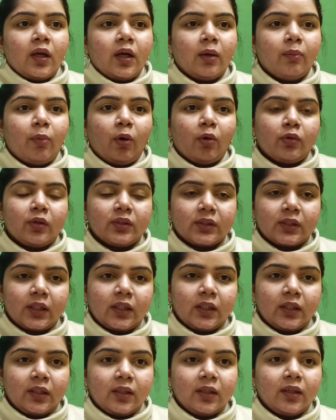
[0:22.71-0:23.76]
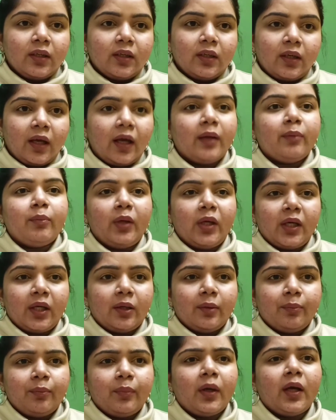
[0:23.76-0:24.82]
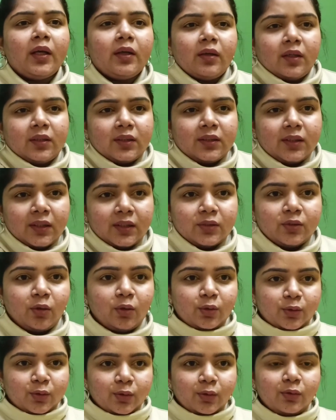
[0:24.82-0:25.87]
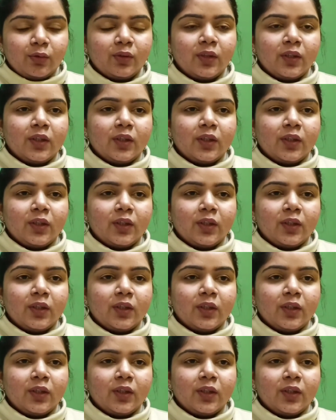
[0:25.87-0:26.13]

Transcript: about skincare and makeup and other things also.